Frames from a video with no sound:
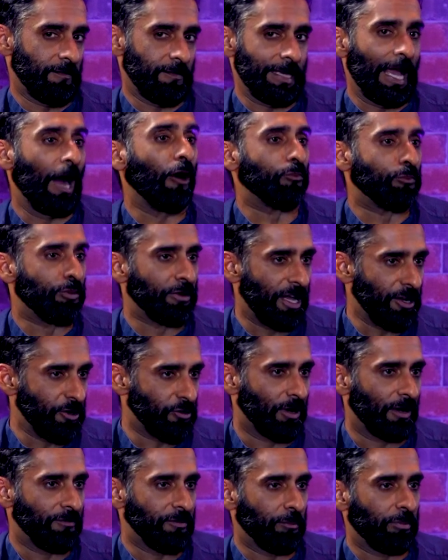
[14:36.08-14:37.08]
output, I do
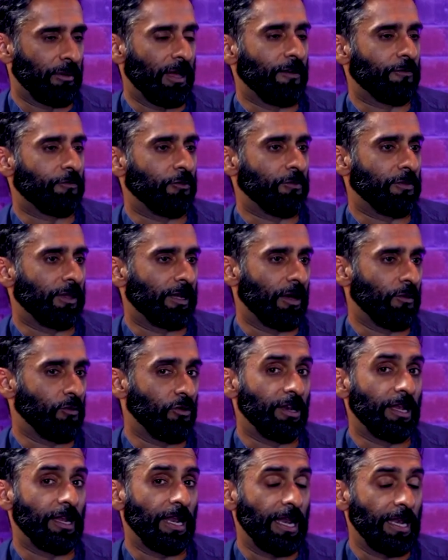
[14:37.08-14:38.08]
have the platform, then I
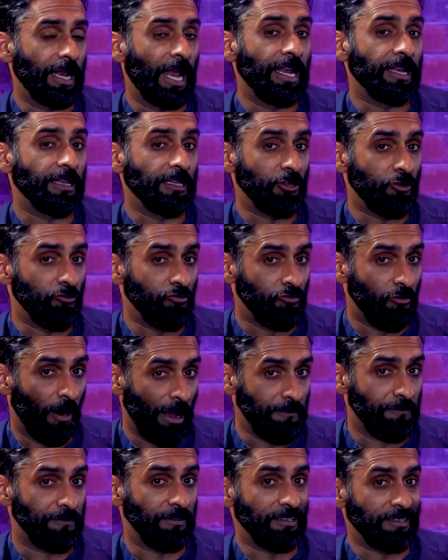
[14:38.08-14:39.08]
would. And then you
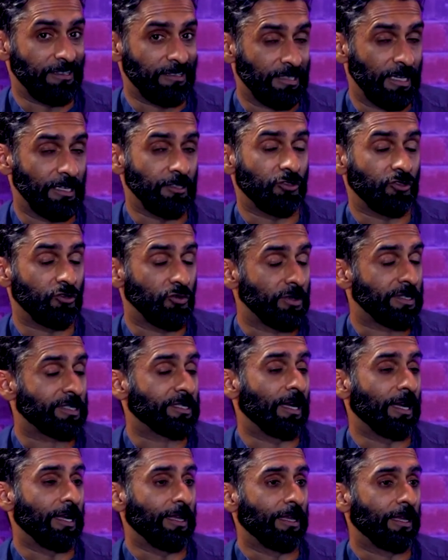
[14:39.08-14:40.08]
rightfully said
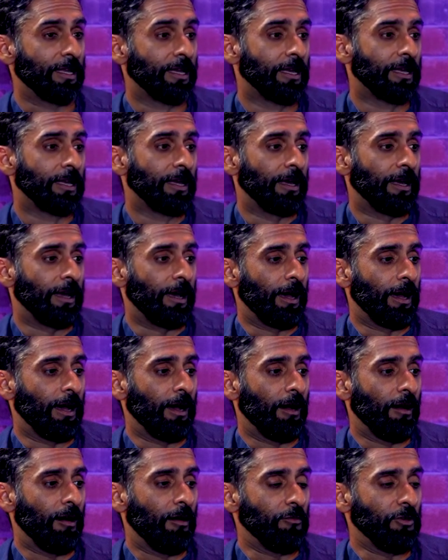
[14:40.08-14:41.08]
suicide.
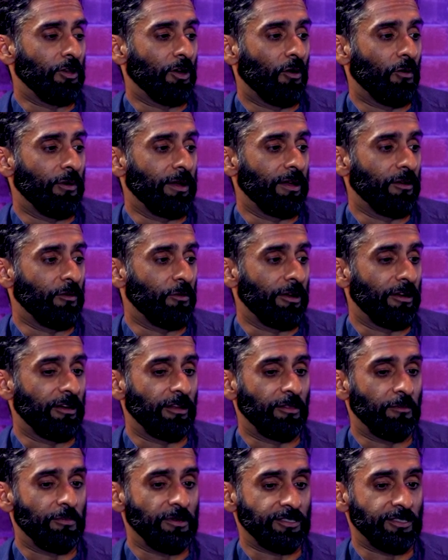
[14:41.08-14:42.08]
You know, we're
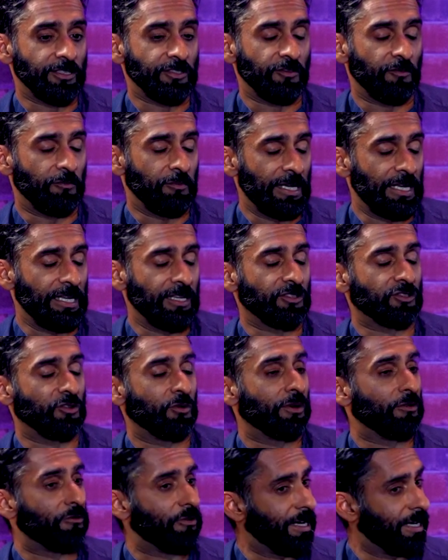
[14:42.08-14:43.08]
in the business of media, so
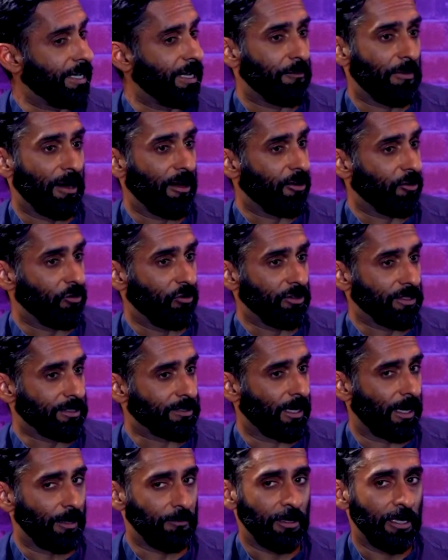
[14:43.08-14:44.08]
we're reading about it all the
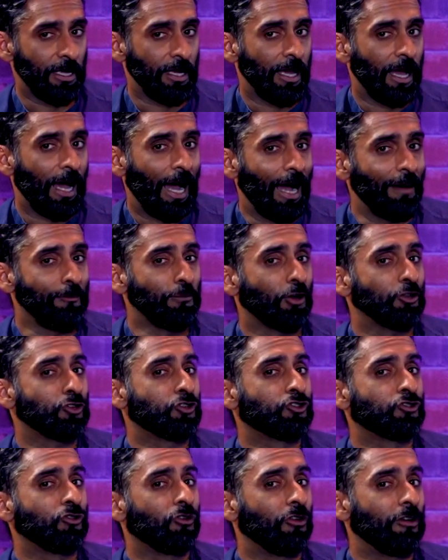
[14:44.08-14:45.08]
time. I'm not
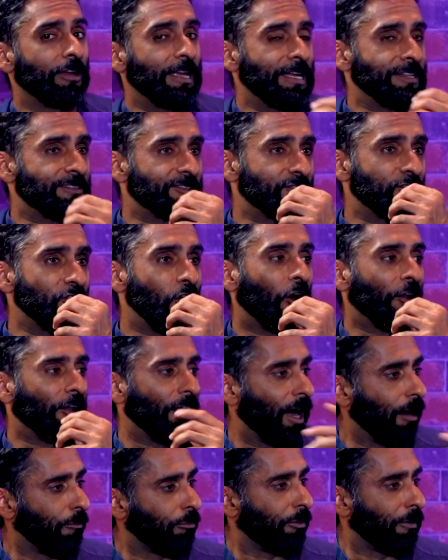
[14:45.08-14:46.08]
sure it's gone
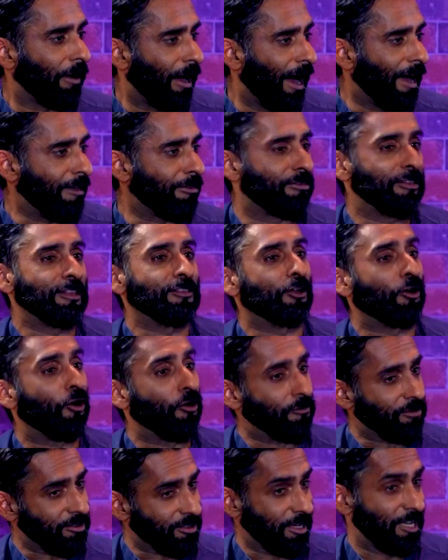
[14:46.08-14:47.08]
up. I think the
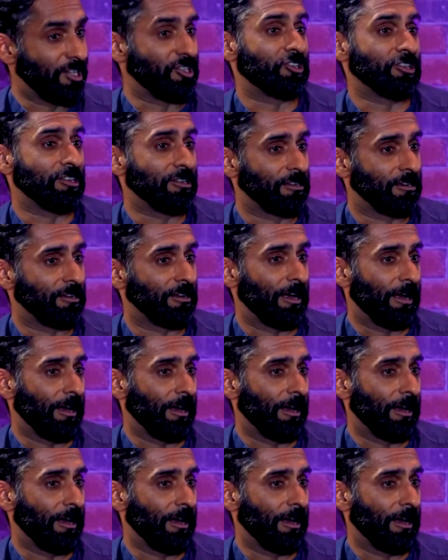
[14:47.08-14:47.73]
conversation